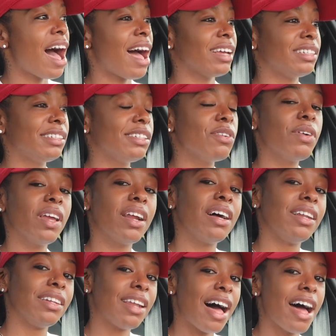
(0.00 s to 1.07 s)
I still get
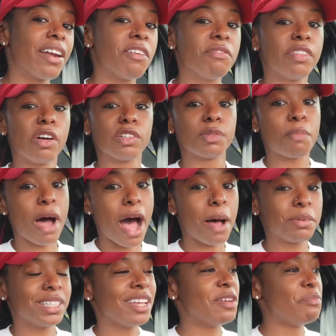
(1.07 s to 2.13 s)
a lot of those
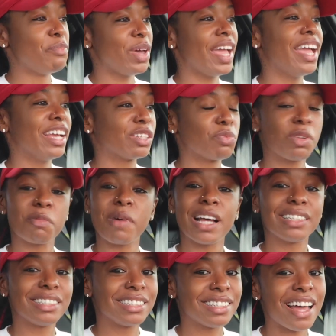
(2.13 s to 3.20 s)
pops and bangs with
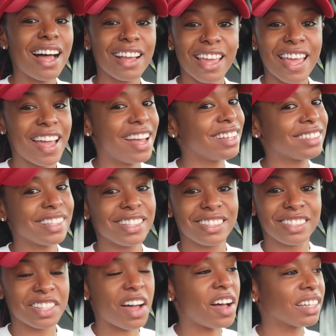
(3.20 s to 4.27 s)
my stock ass
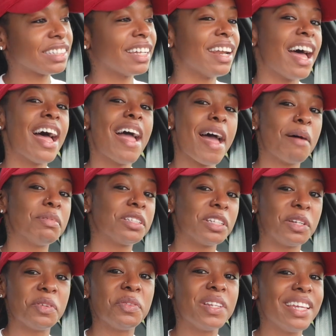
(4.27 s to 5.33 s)
exhaust, and I
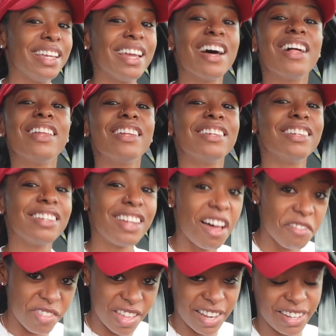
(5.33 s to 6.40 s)
absolutely
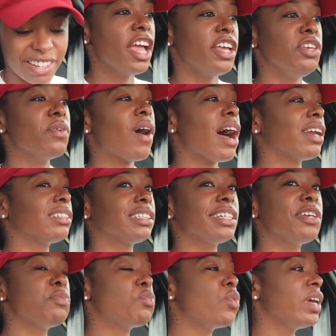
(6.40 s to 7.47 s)
love it. You
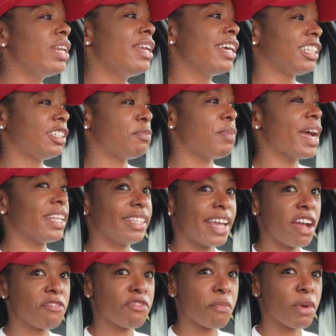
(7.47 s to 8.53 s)
honestly wouldn't expect
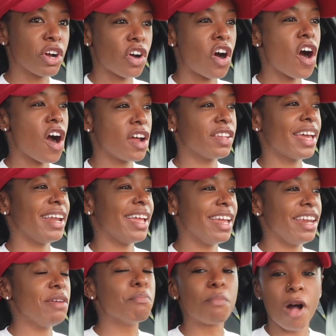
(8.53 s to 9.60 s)
that from a car that
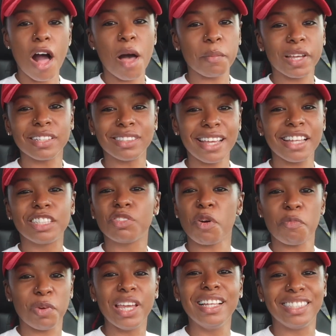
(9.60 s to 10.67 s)
any mom can take to
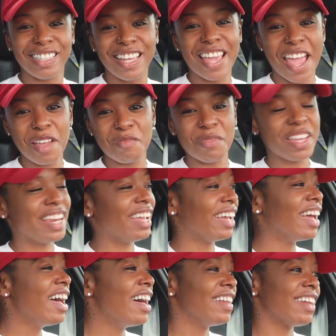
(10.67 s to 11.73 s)
a PTA
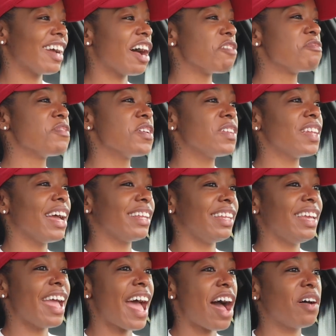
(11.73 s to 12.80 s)
meeting. Like, I feel like
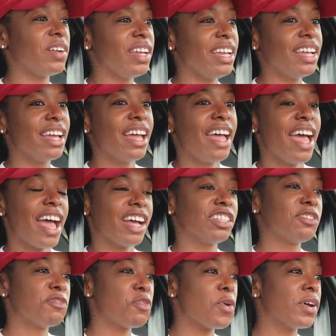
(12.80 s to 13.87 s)
the Audi
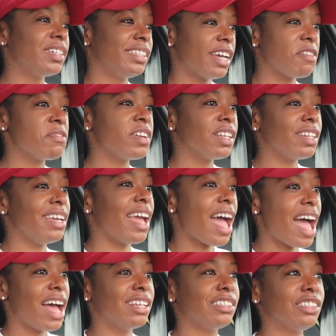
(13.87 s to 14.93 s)
S4 definitely
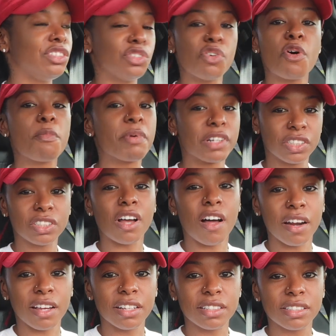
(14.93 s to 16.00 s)
has dual
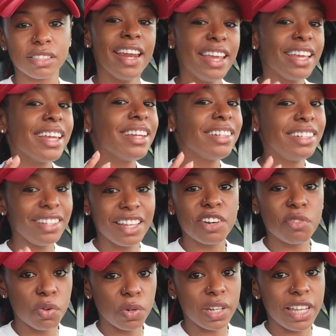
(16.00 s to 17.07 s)
personas, and it can
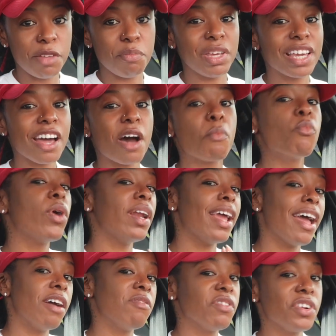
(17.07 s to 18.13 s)
literally become
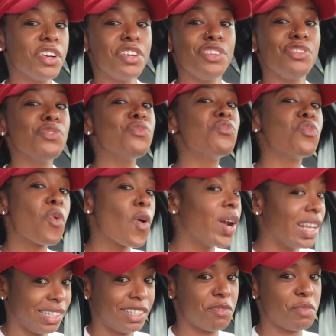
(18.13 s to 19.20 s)
whatever you want
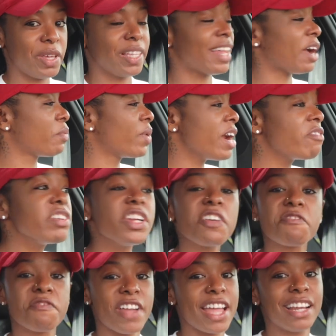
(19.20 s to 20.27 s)
it to be. Like, whatever your
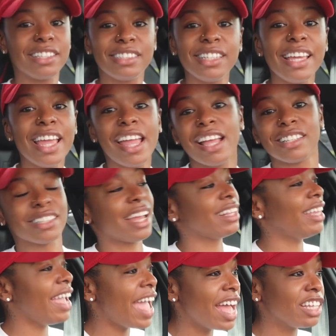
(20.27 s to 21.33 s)
fantasy is, like
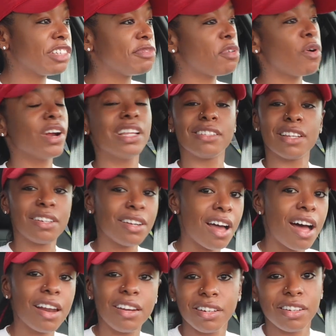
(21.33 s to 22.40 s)
the S4 is a
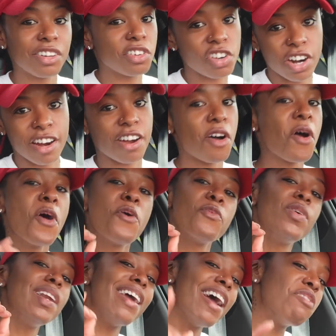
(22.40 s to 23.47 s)
naughty little girl.
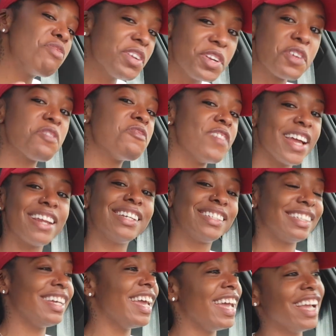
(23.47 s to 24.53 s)
Whatever your
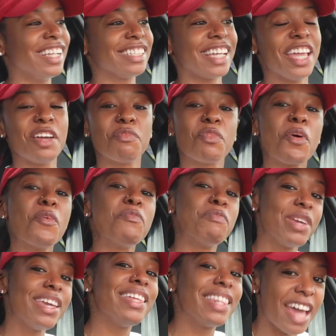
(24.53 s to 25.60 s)
fantasy is, it will
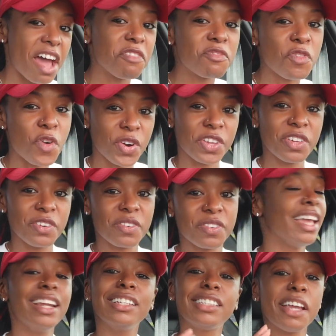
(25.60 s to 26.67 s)
be that for you.
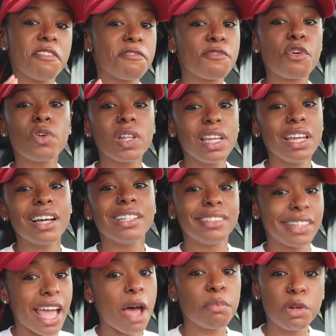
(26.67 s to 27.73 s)
It is a fully
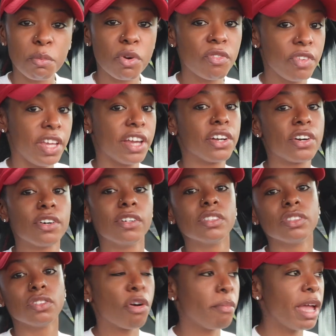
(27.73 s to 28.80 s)
adaptable vehicle.
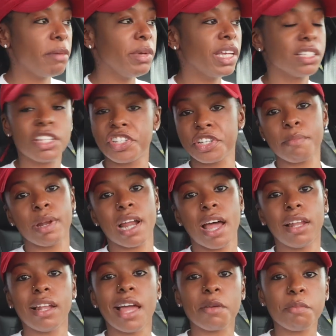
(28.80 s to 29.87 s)
Or maybe it's a
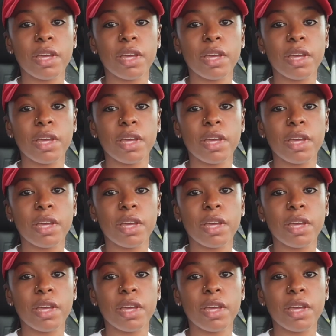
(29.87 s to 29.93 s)
Gemini like